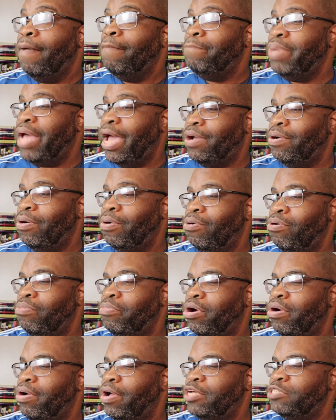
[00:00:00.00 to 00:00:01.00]
Back home,
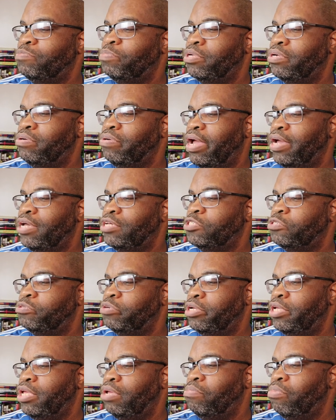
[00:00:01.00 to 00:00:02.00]
her husband Greg is
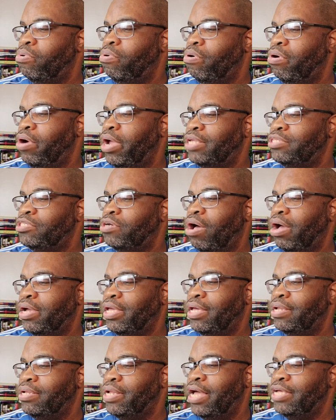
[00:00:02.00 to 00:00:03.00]
drinking more and
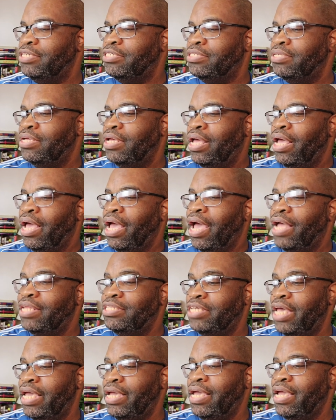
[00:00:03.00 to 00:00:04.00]
talking less, and
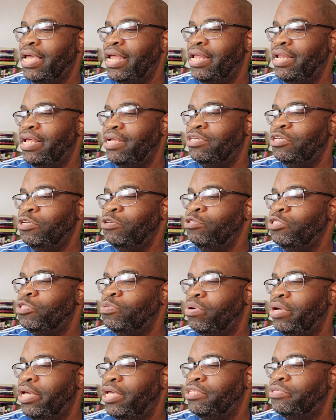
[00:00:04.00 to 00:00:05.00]
taking an
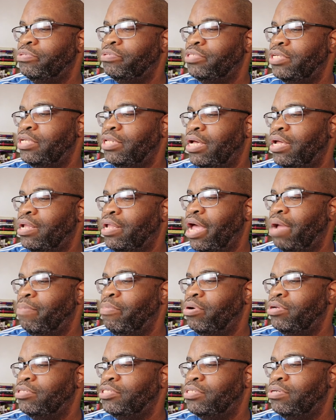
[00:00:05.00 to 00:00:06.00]
unusual interest in the
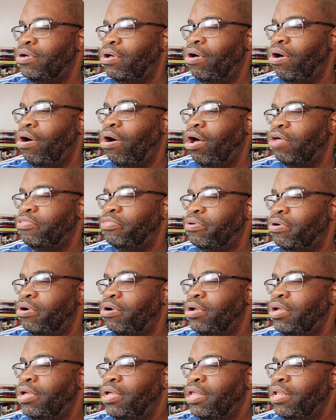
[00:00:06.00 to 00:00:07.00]
glamorous
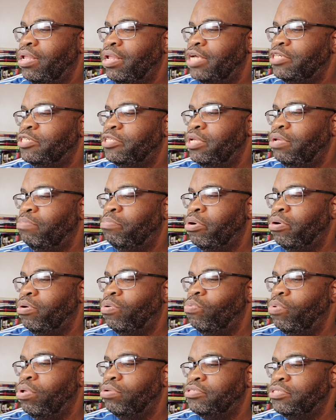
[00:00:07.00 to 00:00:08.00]
author Leslie
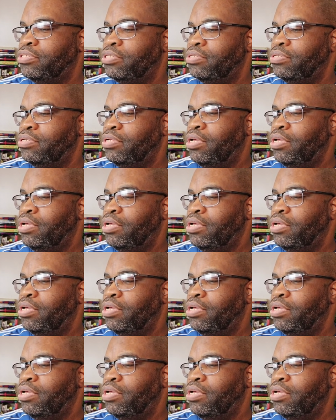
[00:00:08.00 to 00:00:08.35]
Burke Wilson.